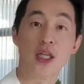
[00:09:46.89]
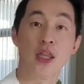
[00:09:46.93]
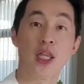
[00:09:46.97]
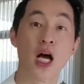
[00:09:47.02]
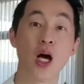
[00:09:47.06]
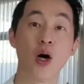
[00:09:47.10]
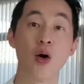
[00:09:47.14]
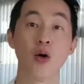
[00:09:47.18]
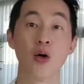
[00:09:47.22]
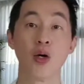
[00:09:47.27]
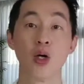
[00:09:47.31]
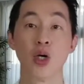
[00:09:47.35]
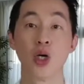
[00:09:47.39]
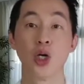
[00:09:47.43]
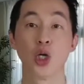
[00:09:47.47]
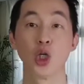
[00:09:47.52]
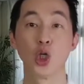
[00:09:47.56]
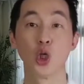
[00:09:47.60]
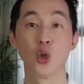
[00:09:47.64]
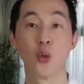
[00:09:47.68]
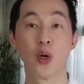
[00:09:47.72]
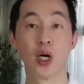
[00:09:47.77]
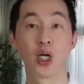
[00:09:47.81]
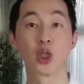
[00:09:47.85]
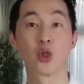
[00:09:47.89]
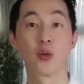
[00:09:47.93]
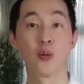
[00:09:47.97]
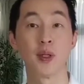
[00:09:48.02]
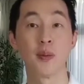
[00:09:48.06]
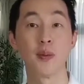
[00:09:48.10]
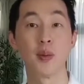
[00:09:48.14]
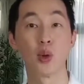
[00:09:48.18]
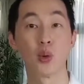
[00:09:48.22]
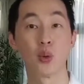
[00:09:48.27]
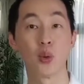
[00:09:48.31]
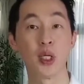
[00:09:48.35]
Now, you want to
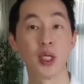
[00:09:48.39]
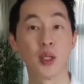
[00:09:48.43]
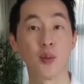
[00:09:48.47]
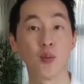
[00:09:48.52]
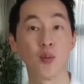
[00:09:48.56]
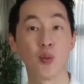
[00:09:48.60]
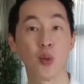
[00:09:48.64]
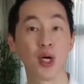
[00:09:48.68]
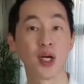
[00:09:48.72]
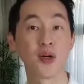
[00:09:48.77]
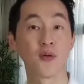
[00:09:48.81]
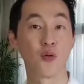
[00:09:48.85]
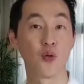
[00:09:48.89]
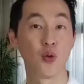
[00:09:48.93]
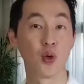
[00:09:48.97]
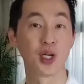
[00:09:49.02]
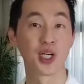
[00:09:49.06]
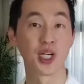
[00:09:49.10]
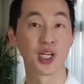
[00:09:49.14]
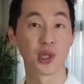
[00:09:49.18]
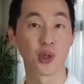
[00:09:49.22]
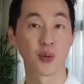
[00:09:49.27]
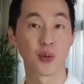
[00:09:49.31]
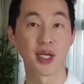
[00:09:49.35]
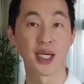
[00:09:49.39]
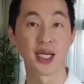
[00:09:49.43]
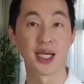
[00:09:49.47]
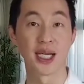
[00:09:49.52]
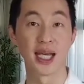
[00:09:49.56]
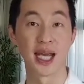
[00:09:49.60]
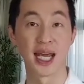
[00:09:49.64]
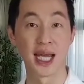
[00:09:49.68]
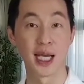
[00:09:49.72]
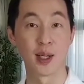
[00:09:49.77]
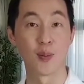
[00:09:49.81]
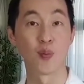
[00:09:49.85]
be between
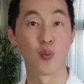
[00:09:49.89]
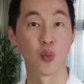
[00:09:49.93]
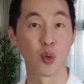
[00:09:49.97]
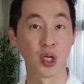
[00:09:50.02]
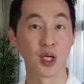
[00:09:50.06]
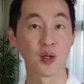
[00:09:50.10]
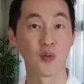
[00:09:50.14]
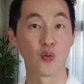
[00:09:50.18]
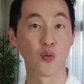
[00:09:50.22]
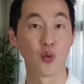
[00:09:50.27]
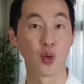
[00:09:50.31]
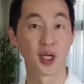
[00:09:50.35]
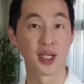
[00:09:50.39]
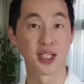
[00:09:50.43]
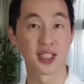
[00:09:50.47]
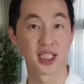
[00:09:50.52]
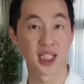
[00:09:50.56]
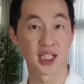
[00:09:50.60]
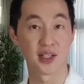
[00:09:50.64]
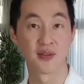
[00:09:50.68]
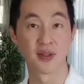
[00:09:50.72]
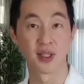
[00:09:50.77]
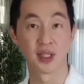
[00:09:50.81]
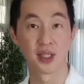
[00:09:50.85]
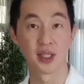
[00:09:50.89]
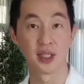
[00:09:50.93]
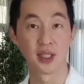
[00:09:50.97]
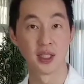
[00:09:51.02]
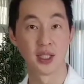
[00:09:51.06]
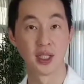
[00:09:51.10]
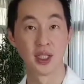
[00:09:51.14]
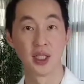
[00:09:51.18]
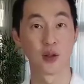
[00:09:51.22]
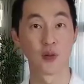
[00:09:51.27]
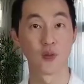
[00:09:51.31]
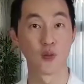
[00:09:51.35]
0.43 and 0.47
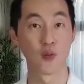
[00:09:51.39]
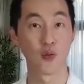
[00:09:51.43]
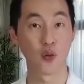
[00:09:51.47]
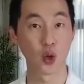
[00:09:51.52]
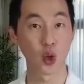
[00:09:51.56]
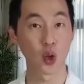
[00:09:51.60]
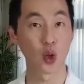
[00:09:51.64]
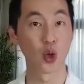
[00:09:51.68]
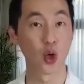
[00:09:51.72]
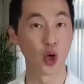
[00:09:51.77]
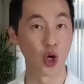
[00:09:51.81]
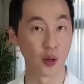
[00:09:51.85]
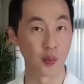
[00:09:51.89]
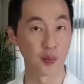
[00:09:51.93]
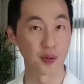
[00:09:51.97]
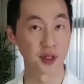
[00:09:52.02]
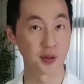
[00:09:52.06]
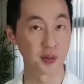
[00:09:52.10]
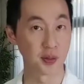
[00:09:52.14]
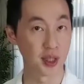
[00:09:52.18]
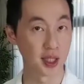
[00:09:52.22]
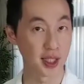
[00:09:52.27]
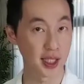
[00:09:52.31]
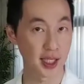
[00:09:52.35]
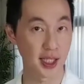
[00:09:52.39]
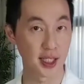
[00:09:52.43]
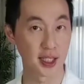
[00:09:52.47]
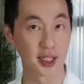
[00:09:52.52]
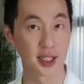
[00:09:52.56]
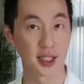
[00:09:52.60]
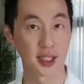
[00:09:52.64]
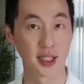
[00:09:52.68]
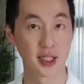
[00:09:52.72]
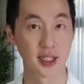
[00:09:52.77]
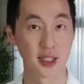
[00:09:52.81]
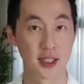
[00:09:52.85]
for optimal
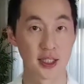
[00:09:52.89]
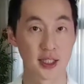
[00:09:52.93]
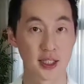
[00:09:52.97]
health.